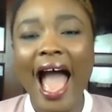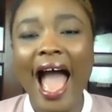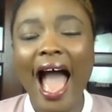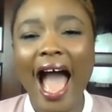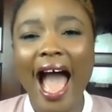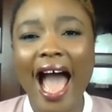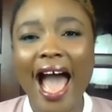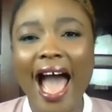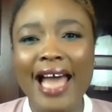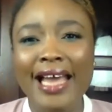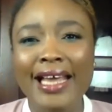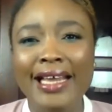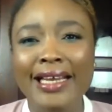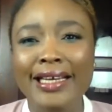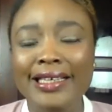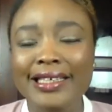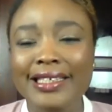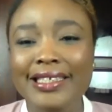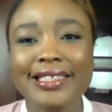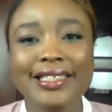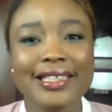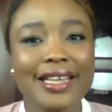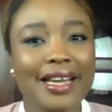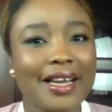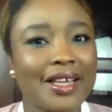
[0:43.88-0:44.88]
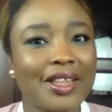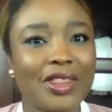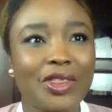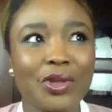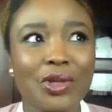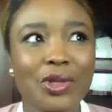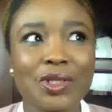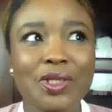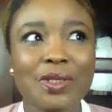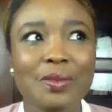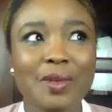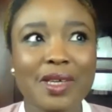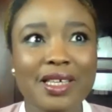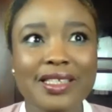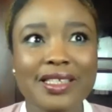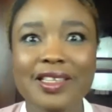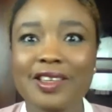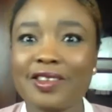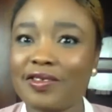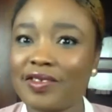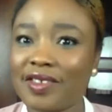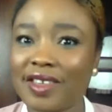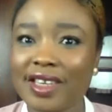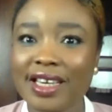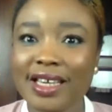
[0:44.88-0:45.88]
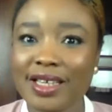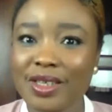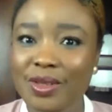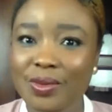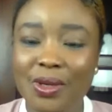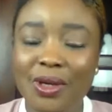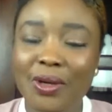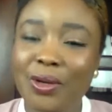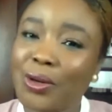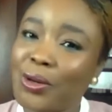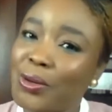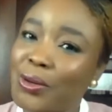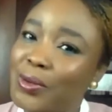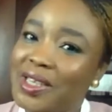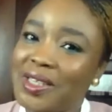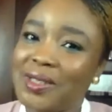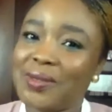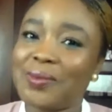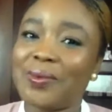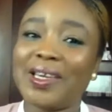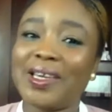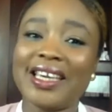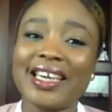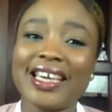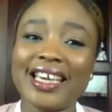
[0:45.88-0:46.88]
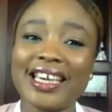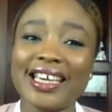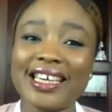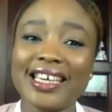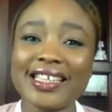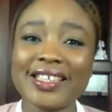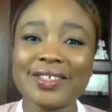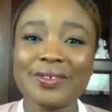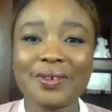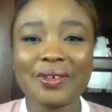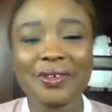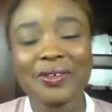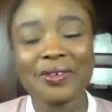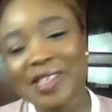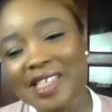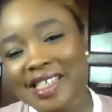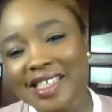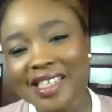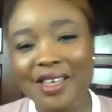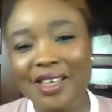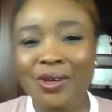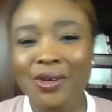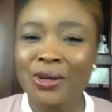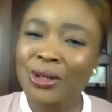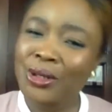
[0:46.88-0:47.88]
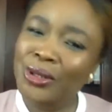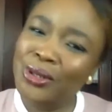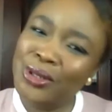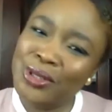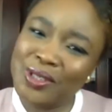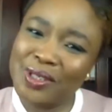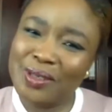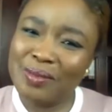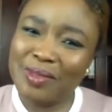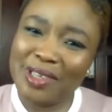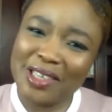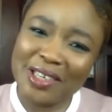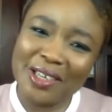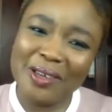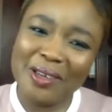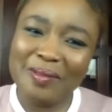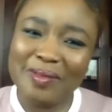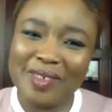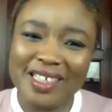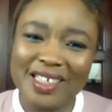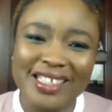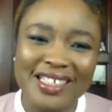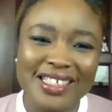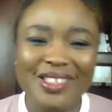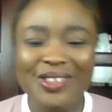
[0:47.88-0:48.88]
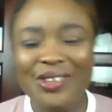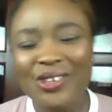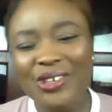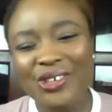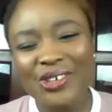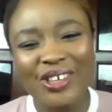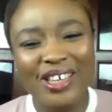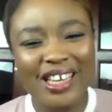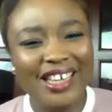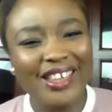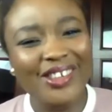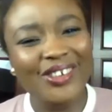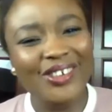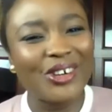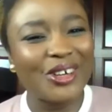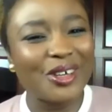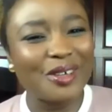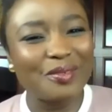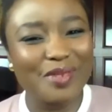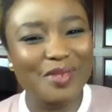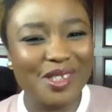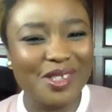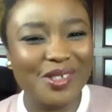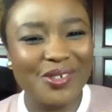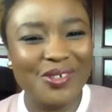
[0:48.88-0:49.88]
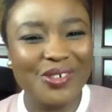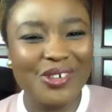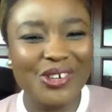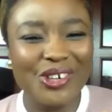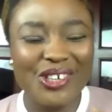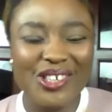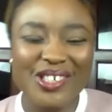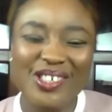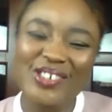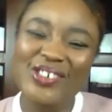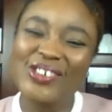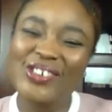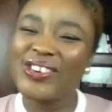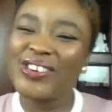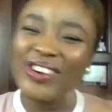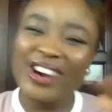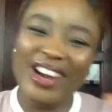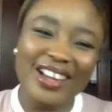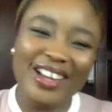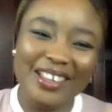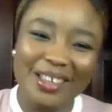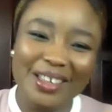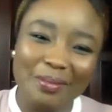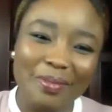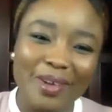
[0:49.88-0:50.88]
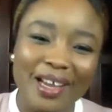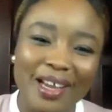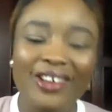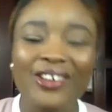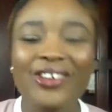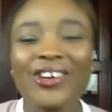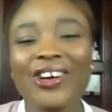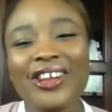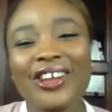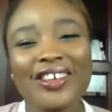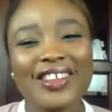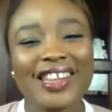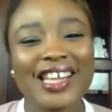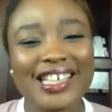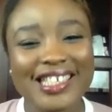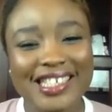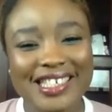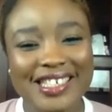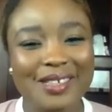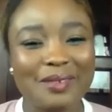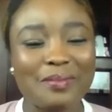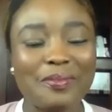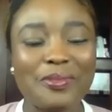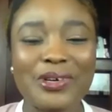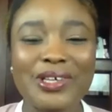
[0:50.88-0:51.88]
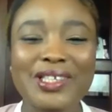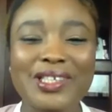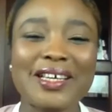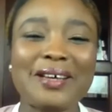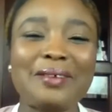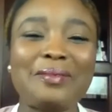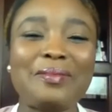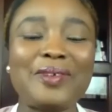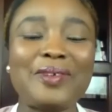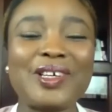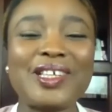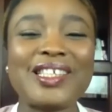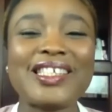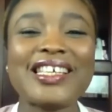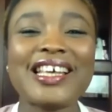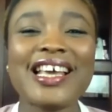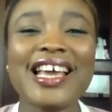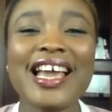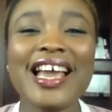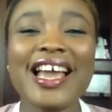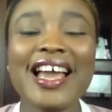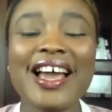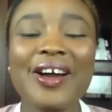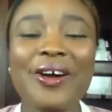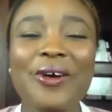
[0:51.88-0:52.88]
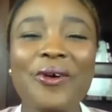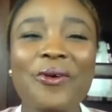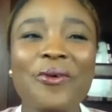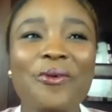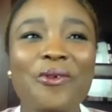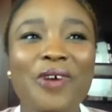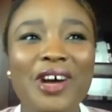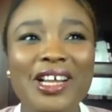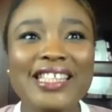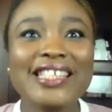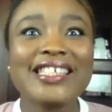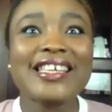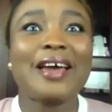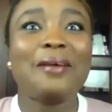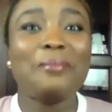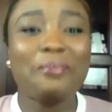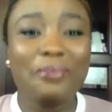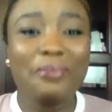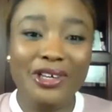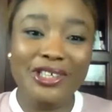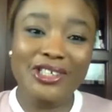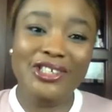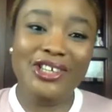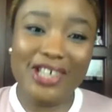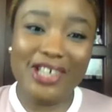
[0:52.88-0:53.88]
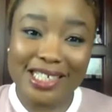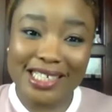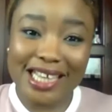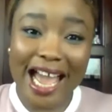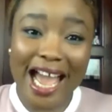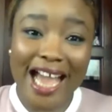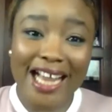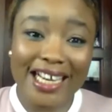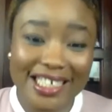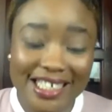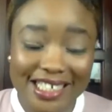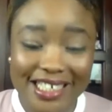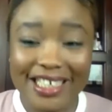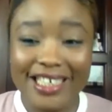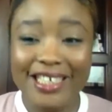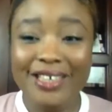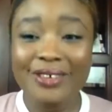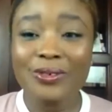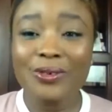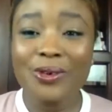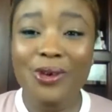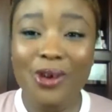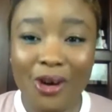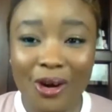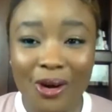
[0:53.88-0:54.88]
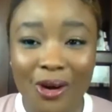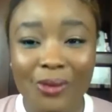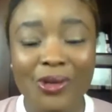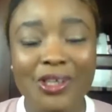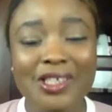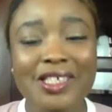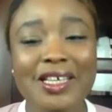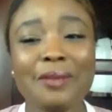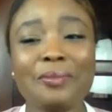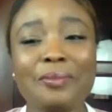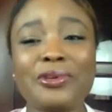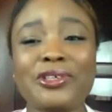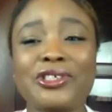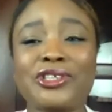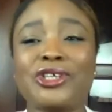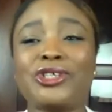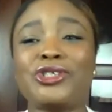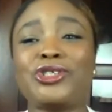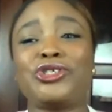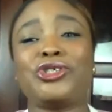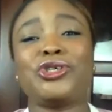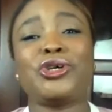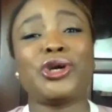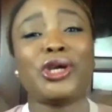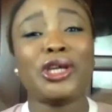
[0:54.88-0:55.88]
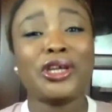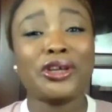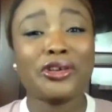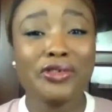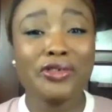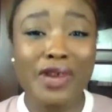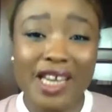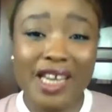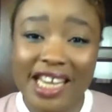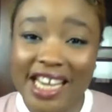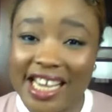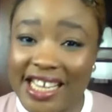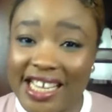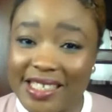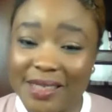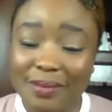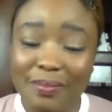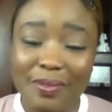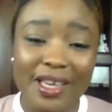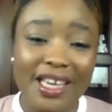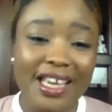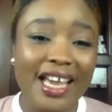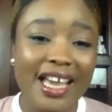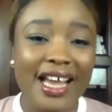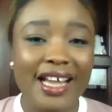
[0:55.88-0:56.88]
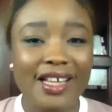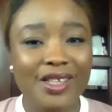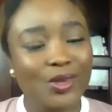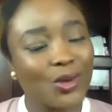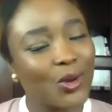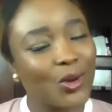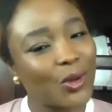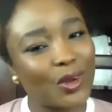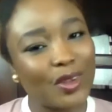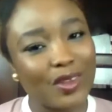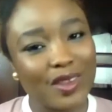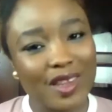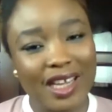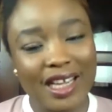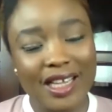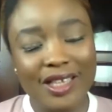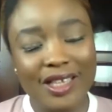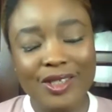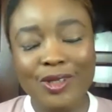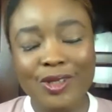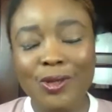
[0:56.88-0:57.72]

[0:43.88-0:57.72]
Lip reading: And I thought to myself, yes, we're always winging it. We always say, oh, low to medium heat. Oh, don't let the oil be too hot. Don't crowd the pan. All of that is important, but what temperatures actually work? What temperature should your ingredients be at? All of that.